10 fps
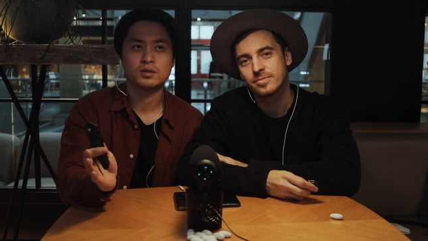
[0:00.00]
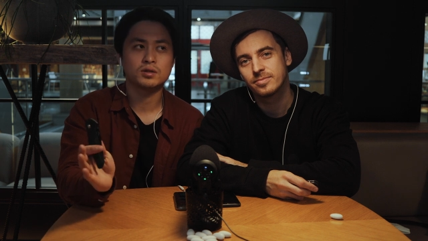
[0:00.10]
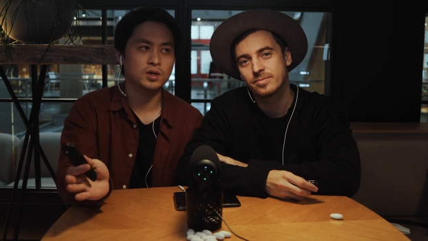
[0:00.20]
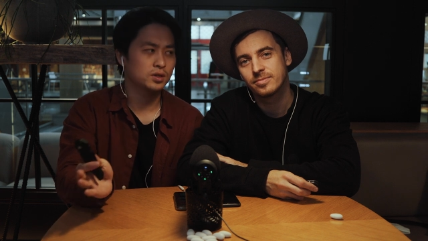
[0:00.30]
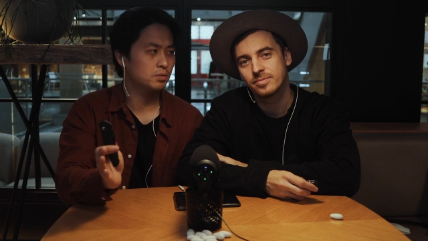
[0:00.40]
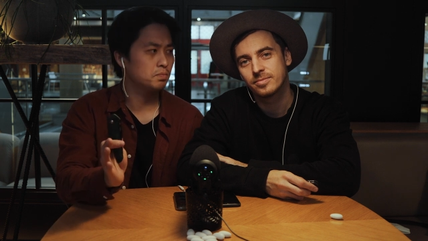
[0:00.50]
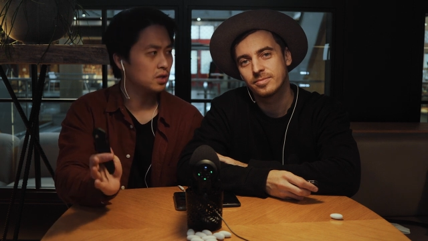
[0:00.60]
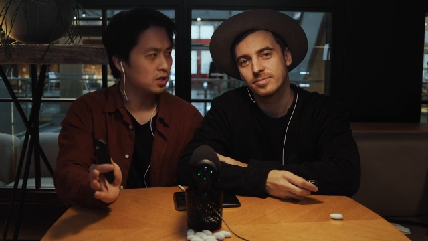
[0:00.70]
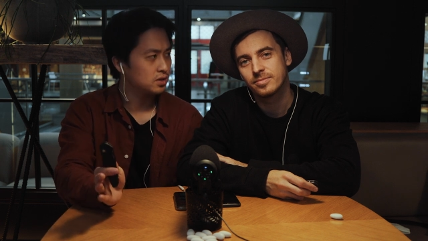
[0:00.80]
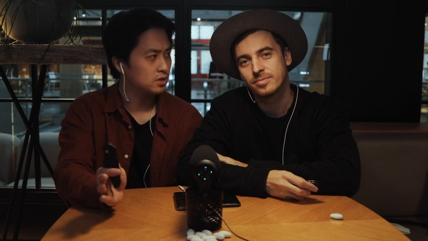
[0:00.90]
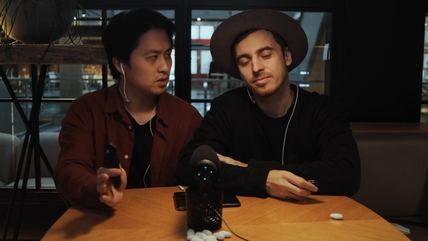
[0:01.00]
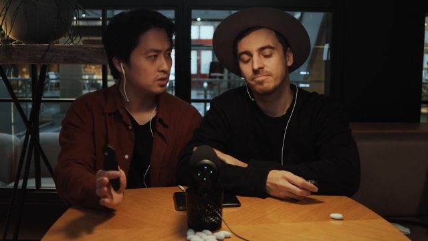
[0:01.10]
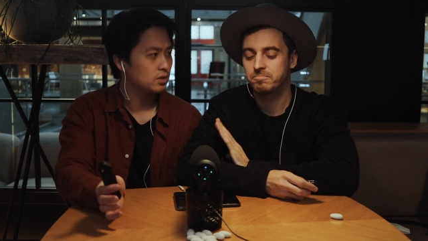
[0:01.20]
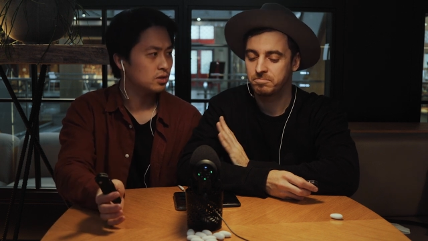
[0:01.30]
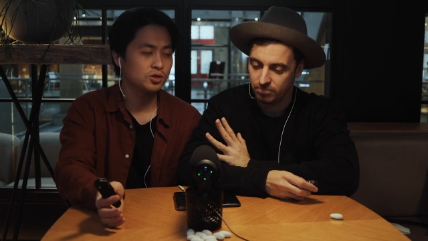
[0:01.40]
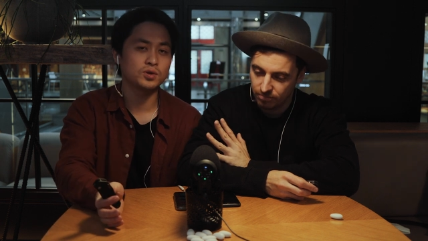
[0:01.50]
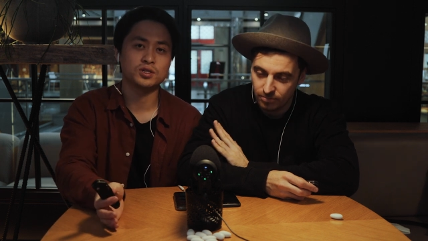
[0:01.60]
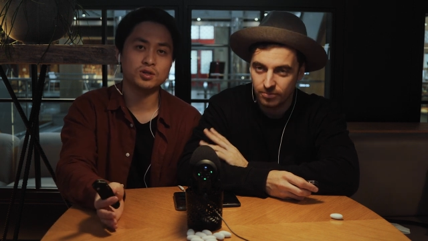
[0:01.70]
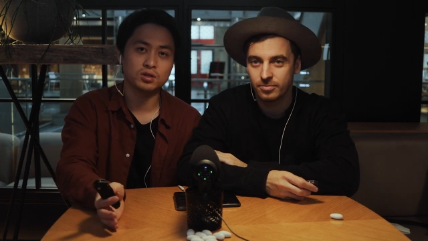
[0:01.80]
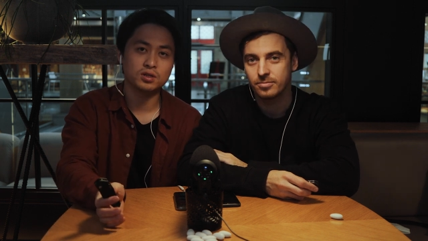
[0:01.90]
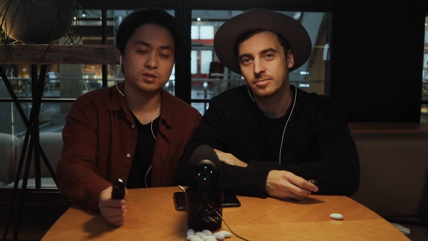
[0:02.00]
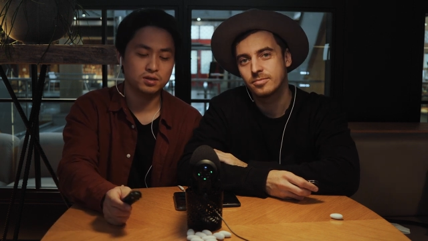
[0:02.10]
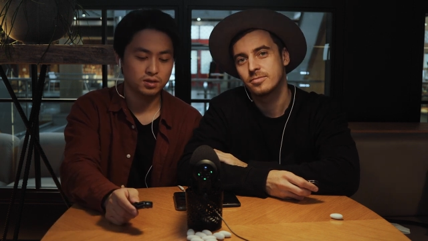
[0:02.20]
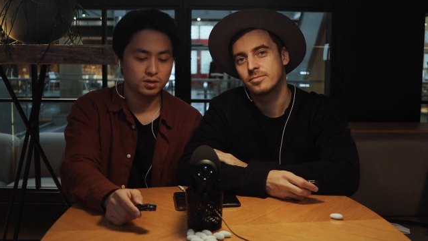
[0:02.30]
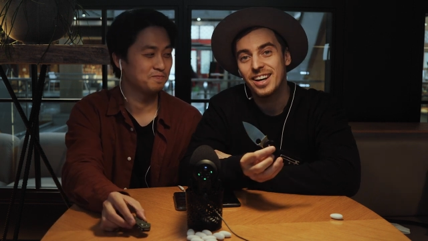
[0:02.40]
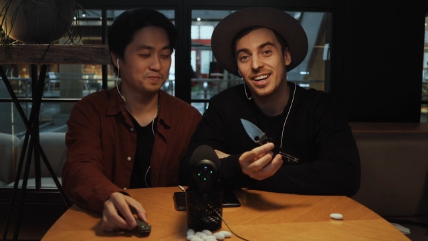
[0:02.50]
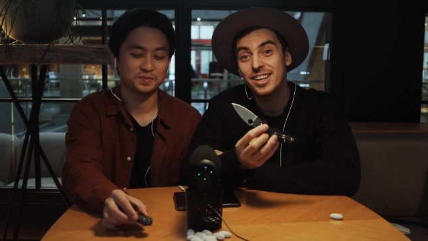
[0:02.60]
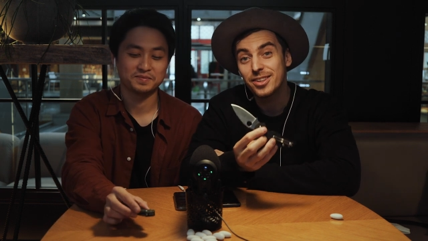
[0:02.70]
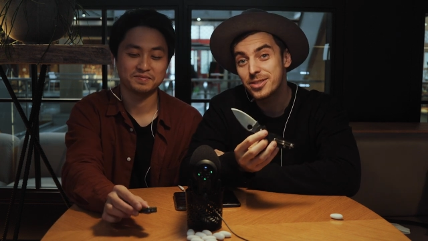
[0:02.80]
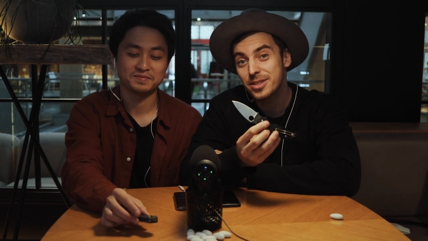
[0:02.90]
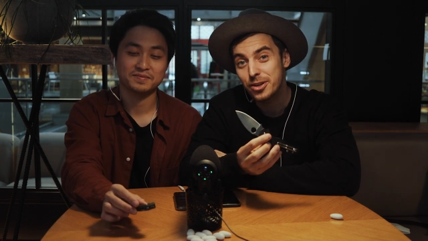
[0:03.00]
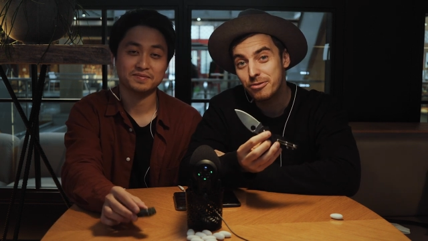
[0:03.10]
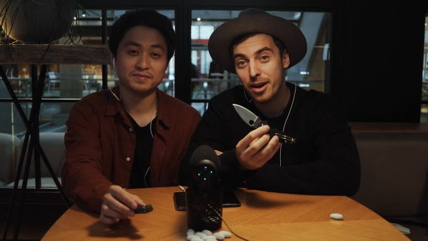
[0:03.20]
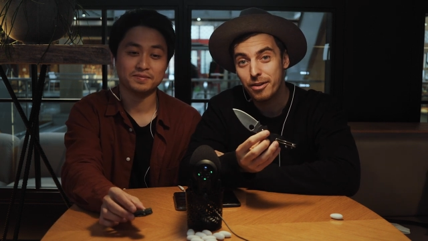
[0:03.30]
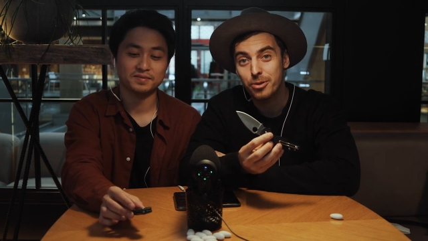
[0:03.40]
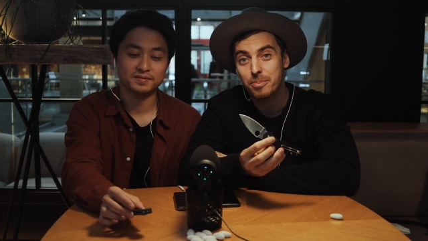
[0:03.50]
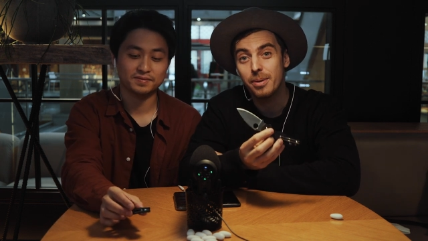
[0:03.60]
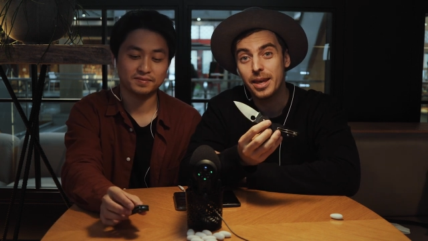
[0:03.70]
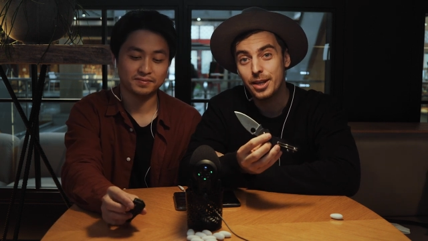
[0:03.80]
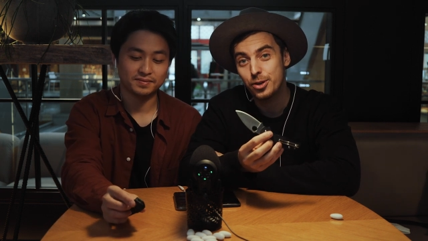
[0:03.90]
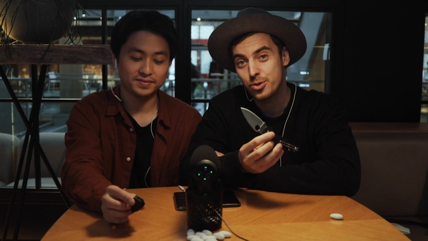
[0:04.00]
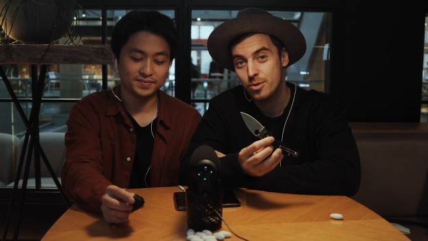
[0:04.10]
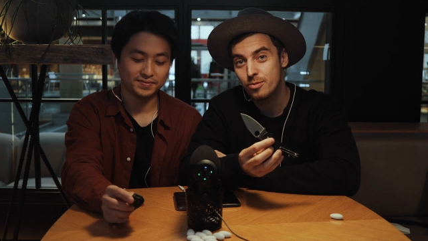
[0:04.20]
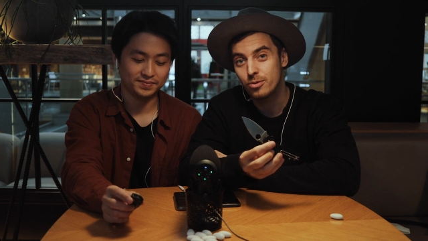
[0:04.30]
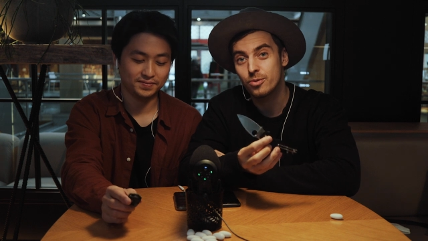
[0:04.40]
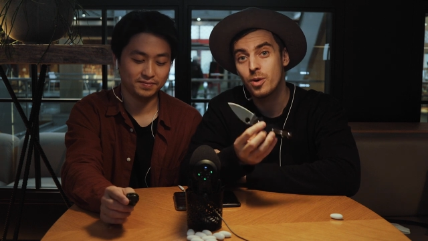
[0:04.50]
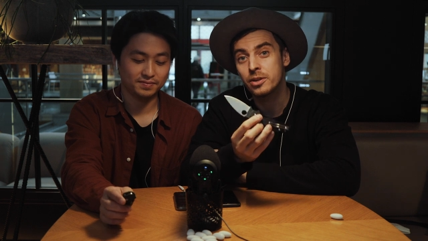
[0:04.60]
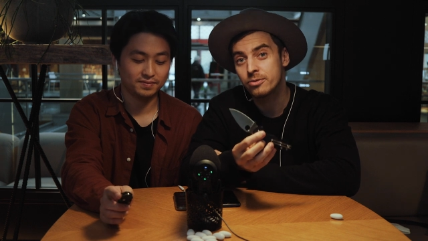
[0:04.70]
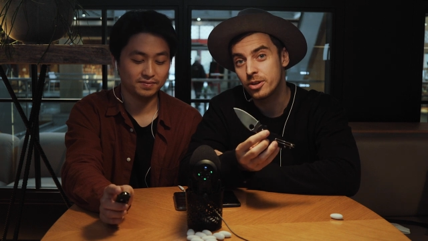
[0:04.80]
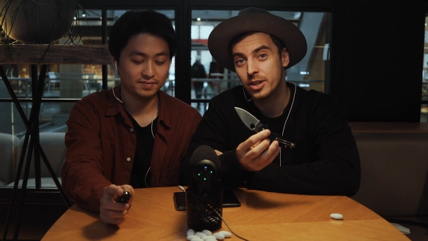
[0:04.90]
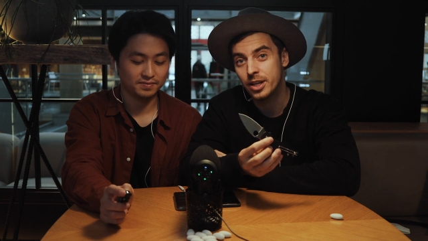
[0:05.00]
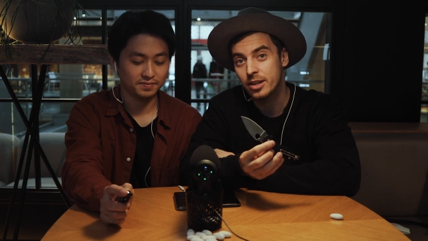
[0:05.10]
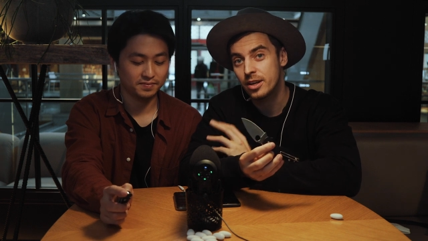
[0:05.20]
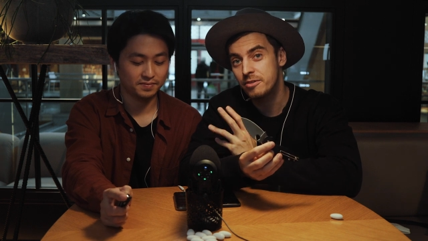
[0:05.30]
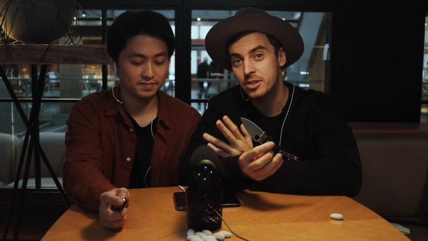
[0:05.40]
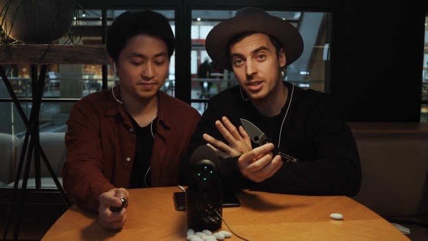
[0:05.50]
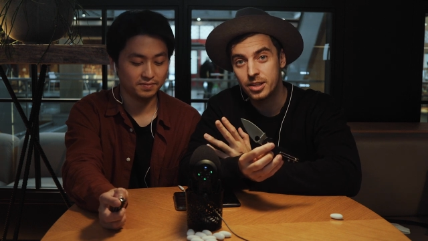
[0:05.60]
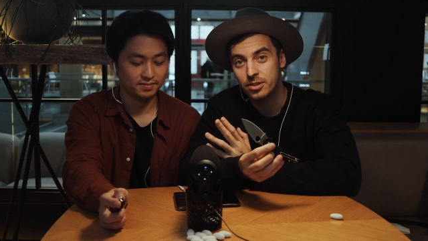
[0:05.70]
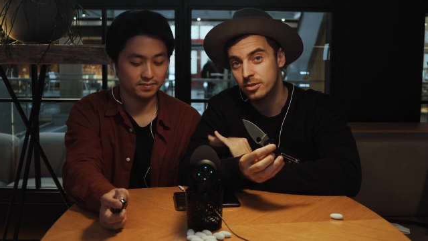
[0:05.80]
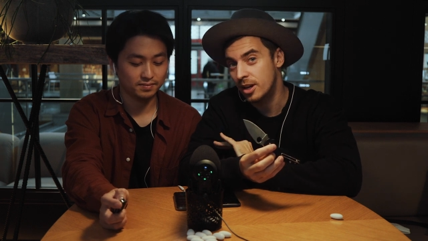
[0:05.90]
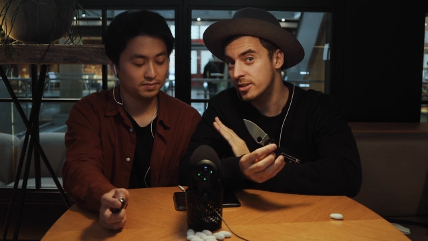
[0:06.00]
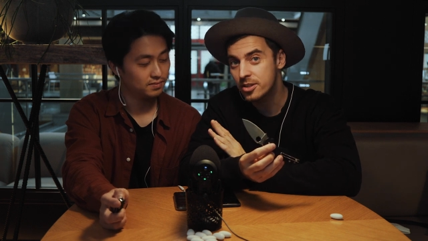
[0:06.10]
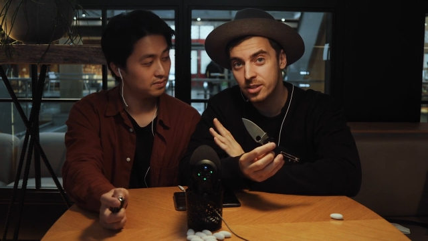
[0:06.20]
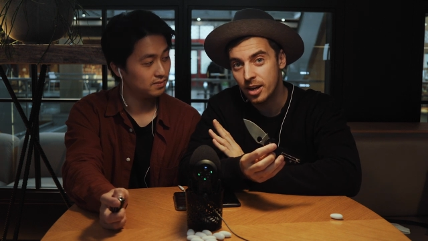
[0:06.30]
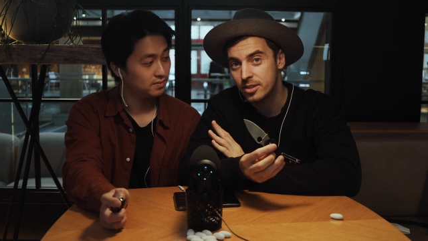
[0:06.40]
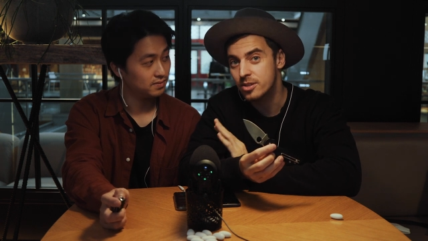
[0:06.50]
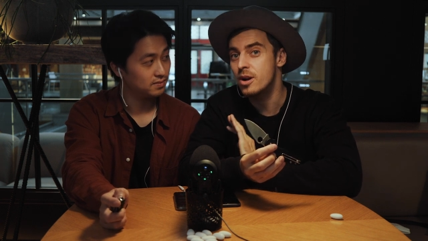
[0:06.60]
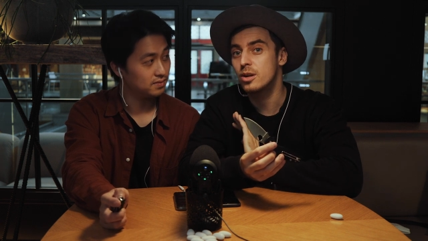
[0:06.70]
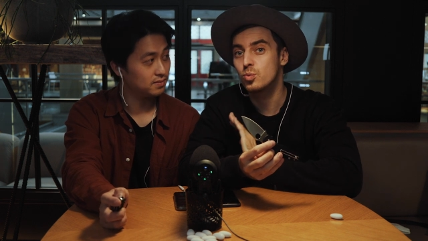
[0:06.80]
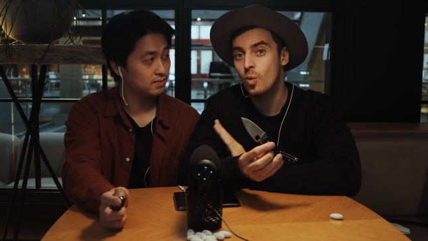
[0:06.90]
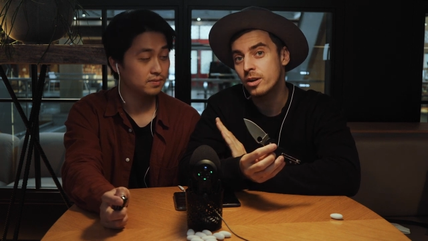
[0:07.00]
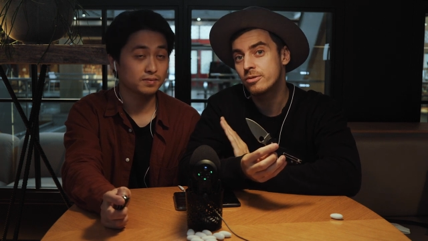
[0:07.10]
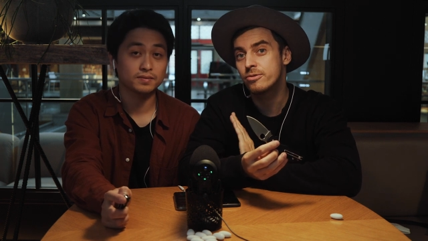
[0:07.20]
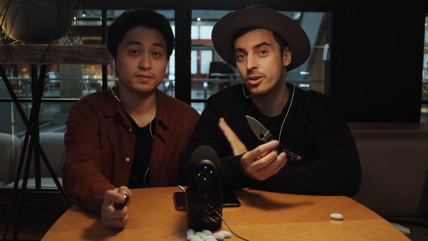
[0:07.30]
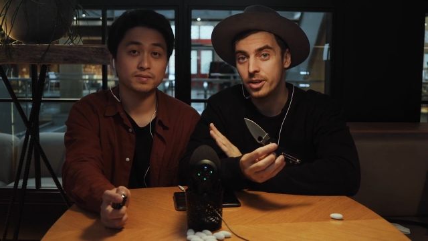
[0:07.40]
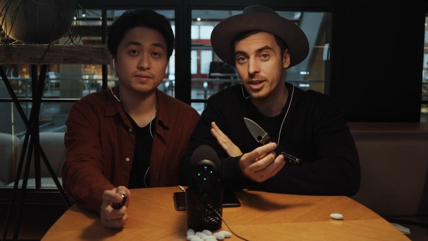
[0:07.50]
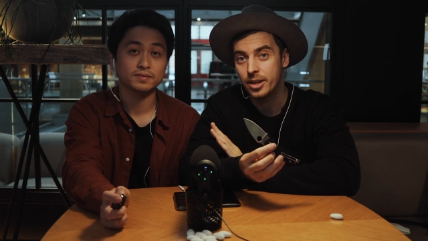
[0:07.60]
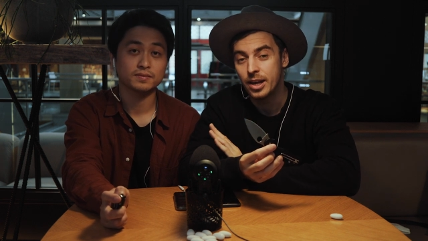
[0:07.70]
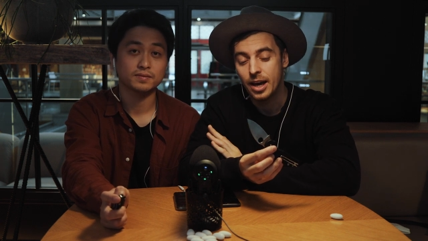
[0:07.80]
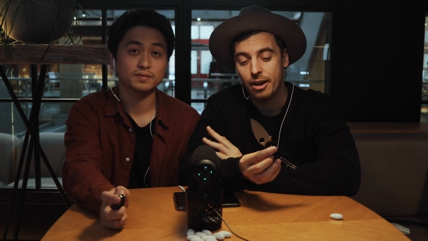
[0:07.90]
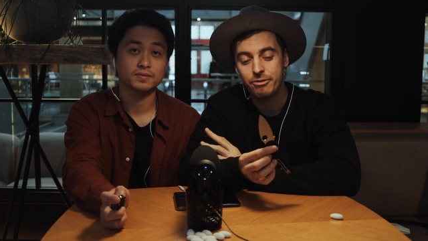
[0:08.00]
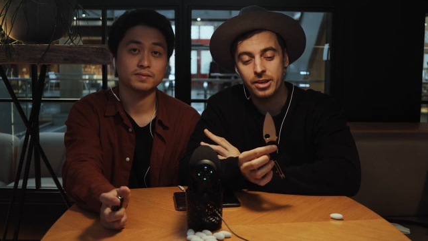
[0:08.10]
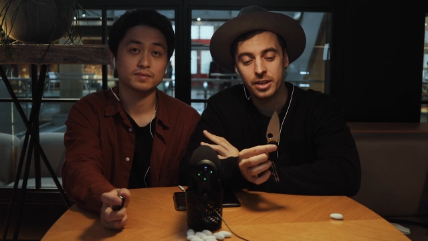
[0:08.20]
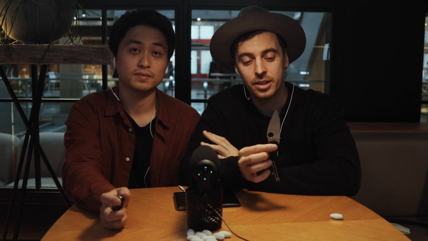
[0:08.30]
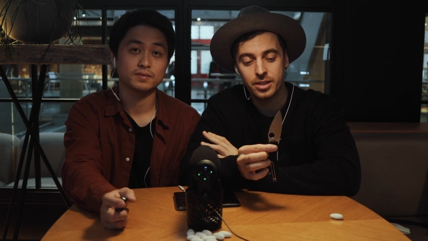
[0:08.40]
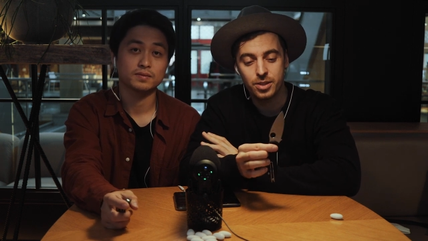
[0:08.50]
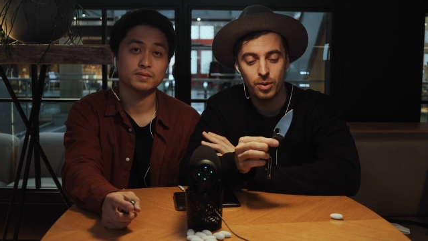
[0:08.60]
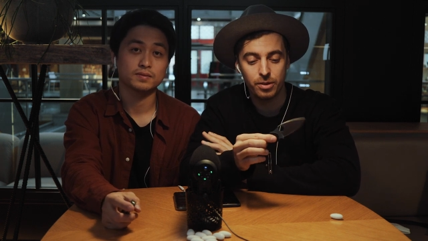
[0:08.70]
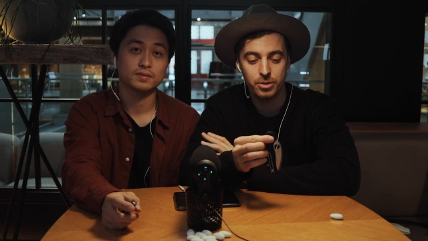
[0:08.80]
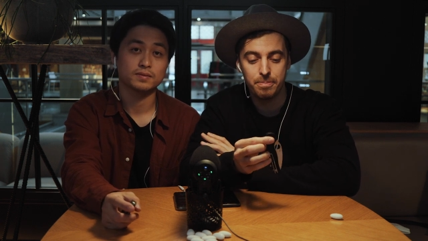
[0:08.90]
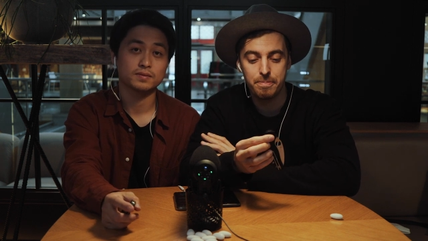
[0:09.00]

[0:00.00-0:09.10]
Speaker 1: 200 plus US dollars. I got the Sage 5 from Blade HQ from 130 and I've seen it on other sites around 130. I think it's one of the